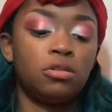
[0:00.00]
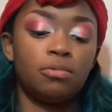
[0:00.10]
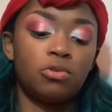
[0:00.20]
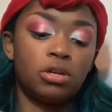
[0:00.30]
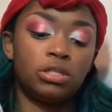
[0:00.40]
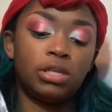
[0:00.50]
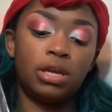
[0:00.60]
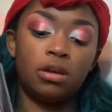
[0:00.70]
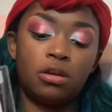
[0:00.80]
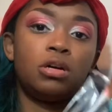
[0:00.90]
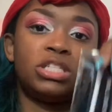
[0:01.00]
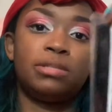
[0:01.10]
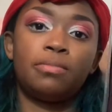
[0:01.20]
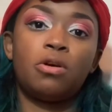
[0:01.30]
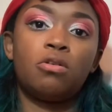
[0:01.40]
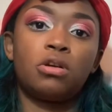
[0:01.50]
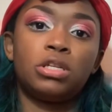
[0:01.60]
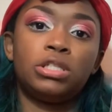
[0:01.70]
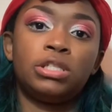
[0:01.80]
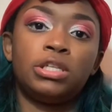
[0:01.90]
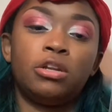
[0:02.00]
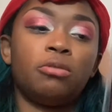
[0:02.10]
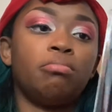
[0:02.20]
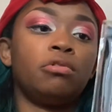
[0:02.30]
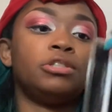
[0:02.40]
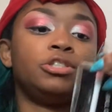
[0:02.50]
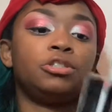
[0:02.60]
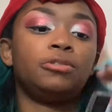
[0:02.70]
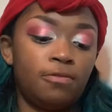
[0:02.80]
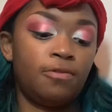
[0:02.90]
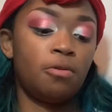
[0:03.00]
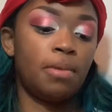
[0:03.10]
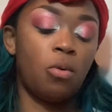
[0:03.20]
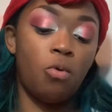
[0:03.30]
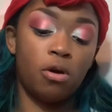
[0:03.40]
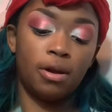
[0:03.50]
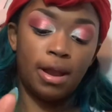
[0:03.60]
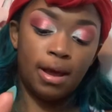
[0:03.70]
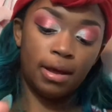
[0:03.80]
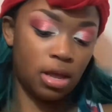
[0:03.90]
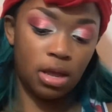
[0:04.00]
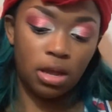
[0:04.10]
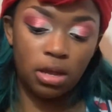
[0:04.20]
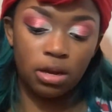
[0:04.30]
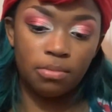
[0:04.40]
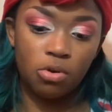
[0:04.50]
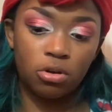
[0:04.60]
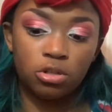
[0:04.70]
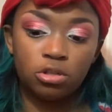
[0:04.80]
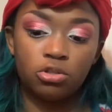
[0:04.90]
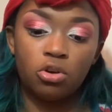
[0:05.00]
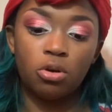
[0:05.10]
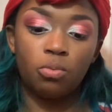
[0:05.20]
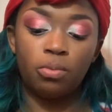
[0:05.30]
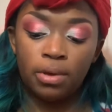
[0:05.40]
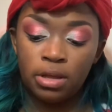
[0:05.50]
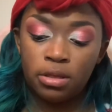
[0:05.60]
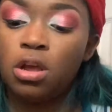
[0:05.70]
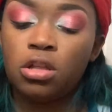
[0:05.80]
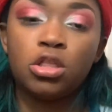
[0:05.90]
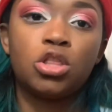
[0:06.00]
I'm going to take a small concealer brush for my waterline, and I'm going to start with the